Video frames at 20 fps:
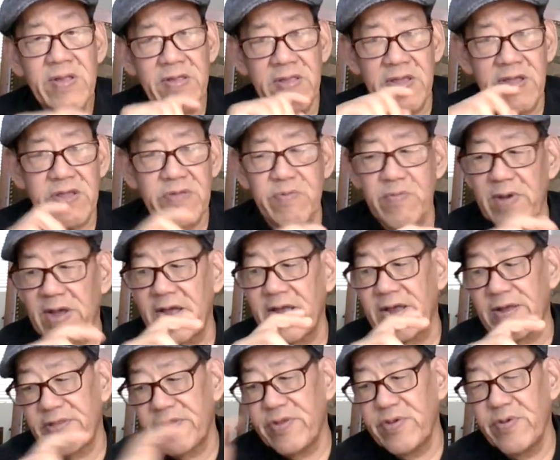That's why
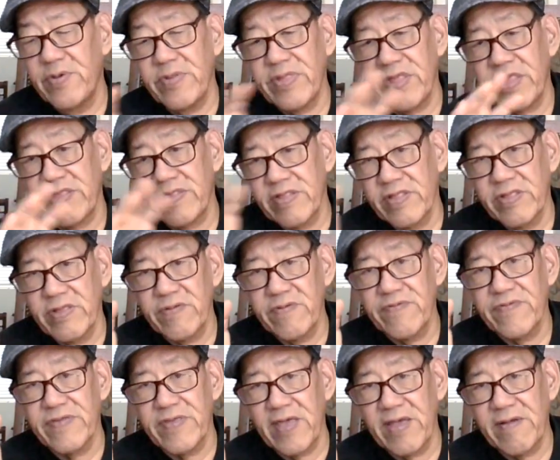I do these little
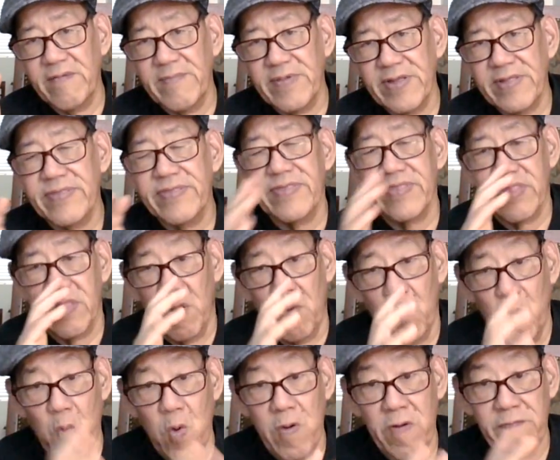segments to
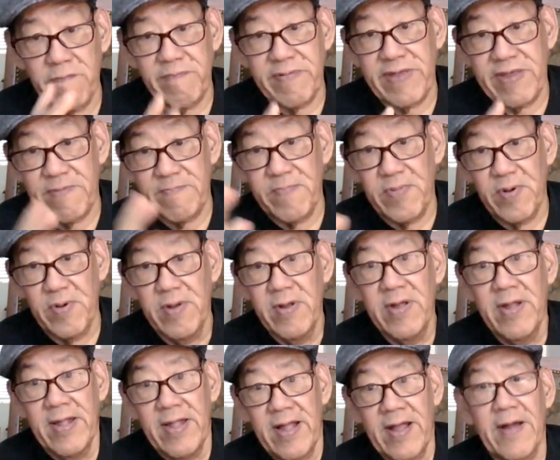warn people
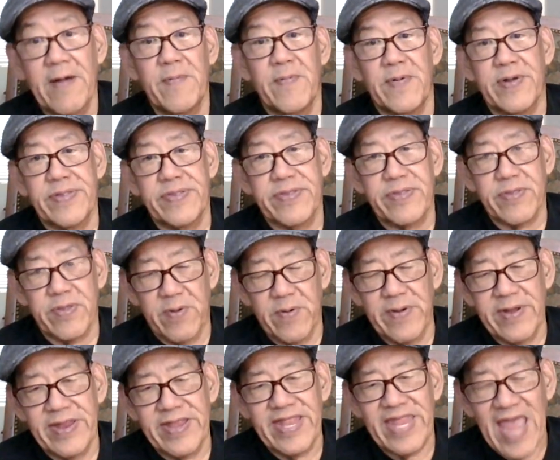of what's
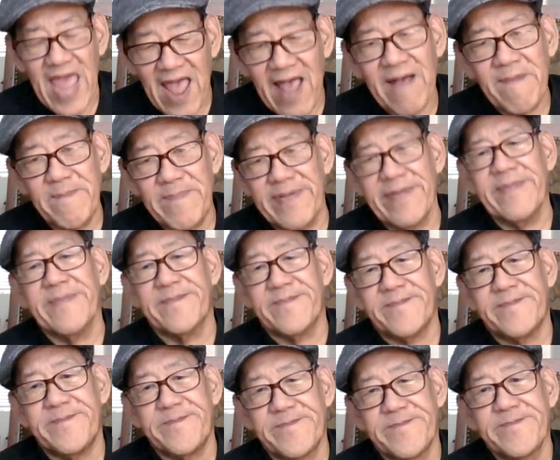going to happen.
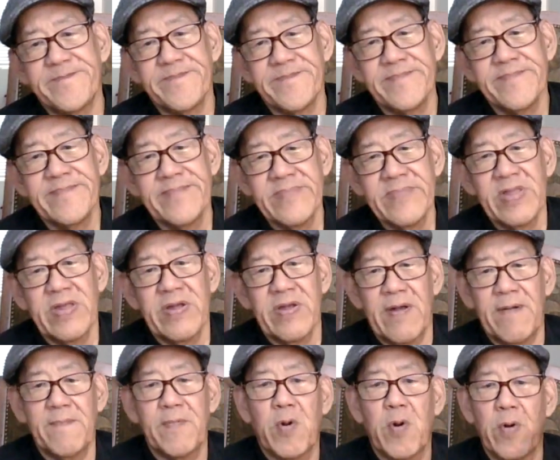
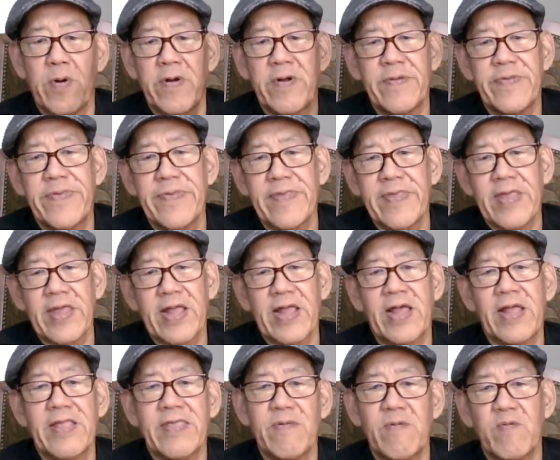Of course, I
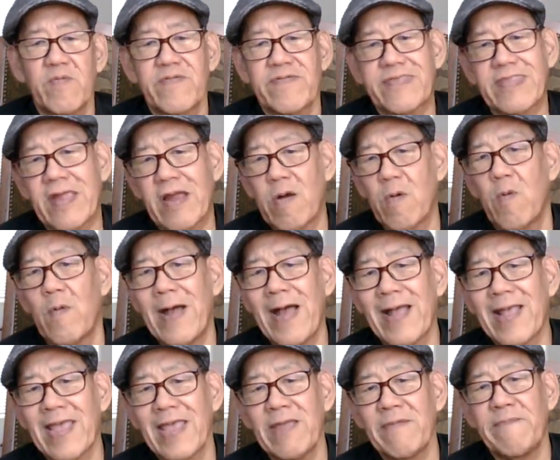got to start
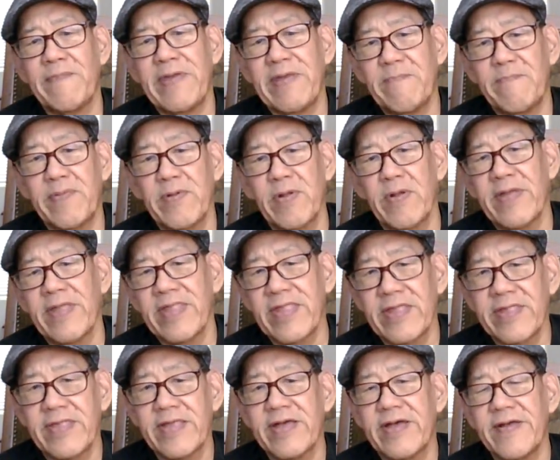whacking people in the
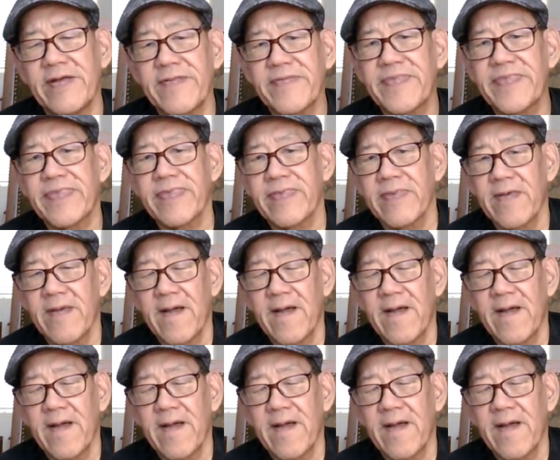nuts